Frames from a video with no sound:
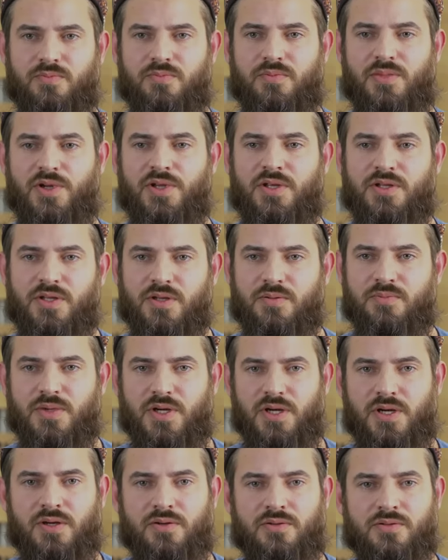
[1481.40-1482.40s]
bring them
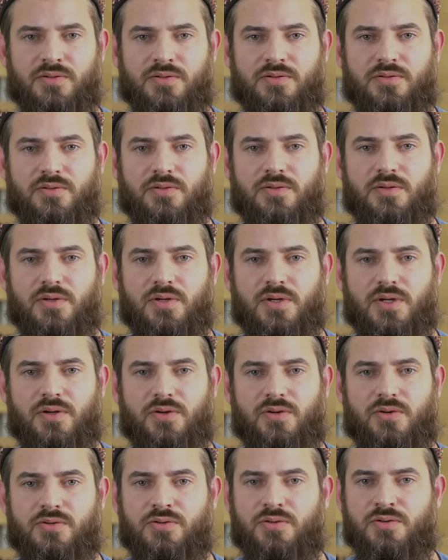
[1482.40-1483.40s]
out uh,
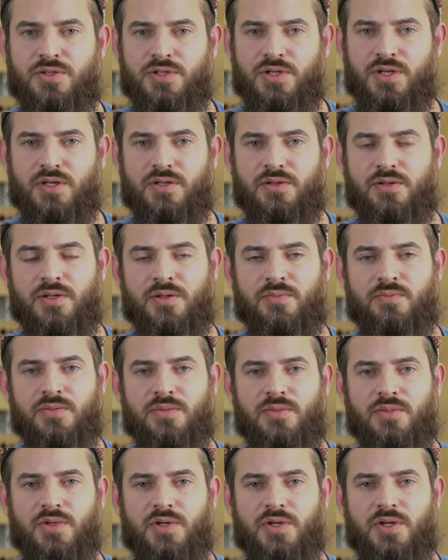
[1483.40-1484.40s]
or to share them.
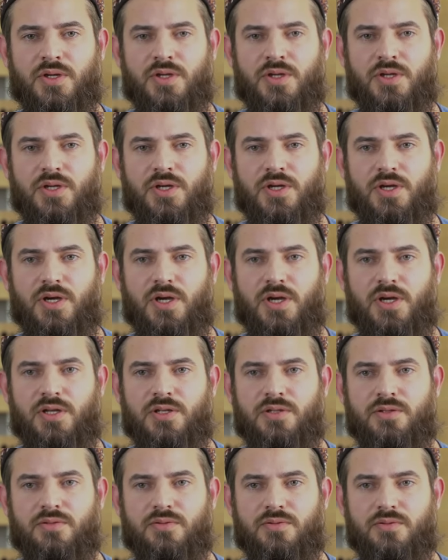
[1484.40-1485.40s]

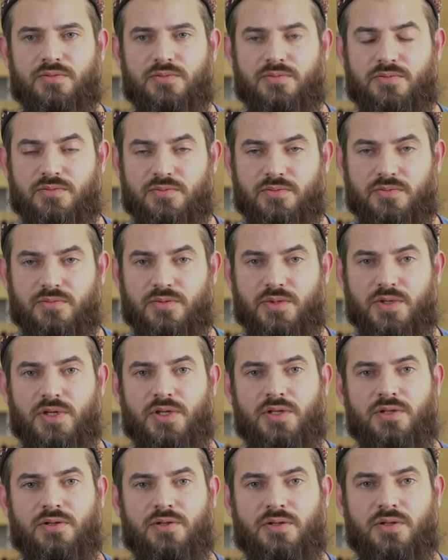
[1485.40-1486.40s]
And
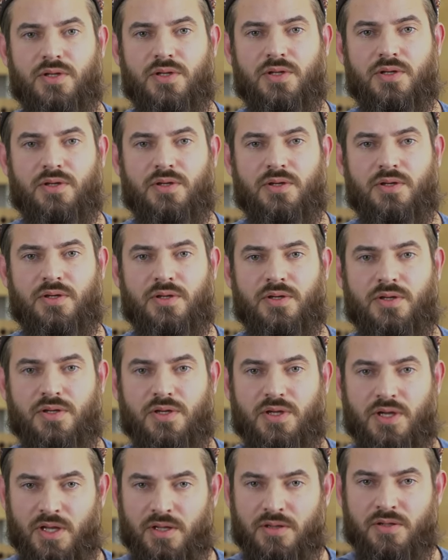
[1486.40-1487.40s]
in the
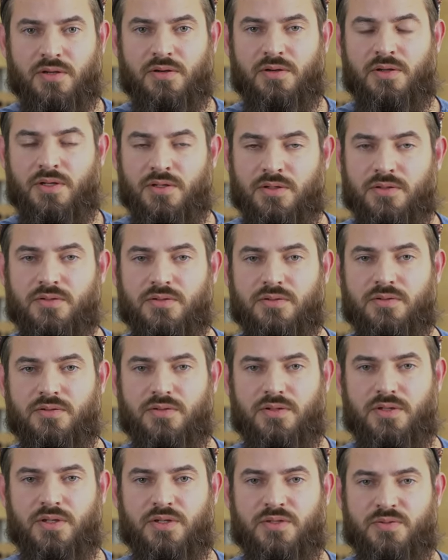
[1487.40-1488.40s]
gatherings,
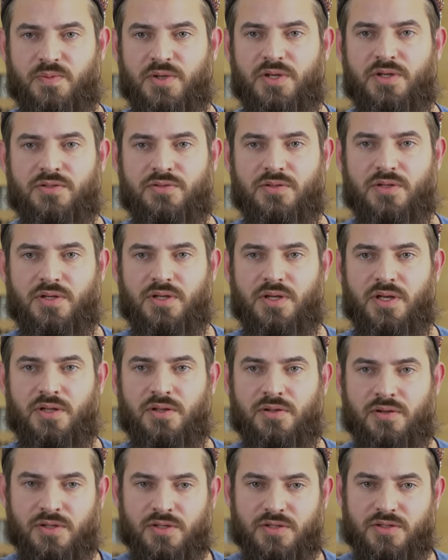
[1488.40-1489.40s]
the spiritual
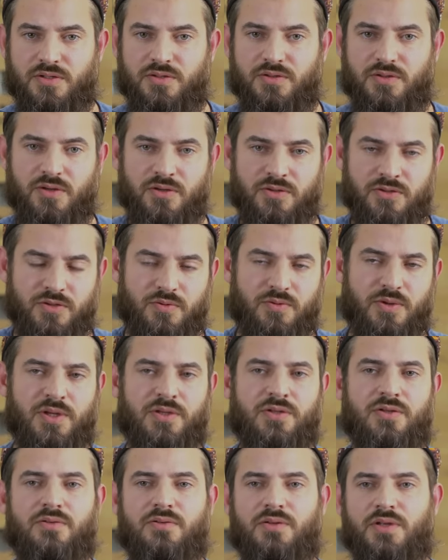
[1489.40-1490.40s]
gatherings, those
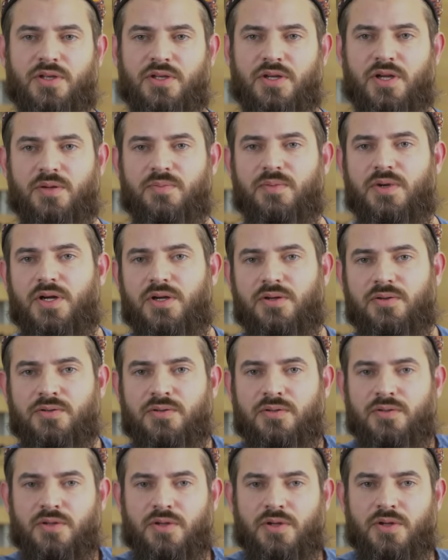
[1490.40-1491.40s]
questions they come
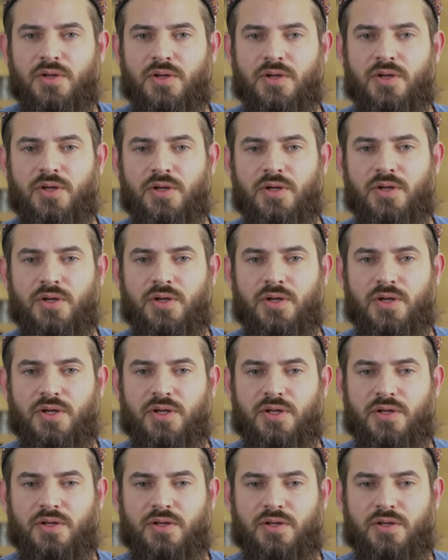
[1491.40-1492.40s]
out
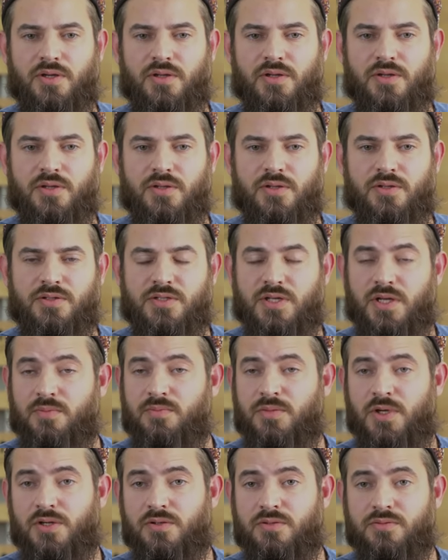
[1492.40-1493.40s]
uh,
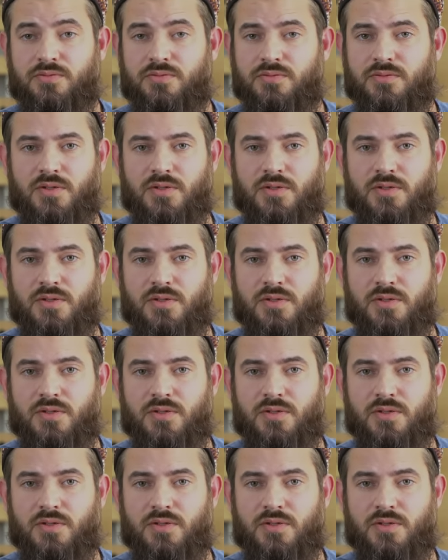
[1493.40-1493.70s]
somehow,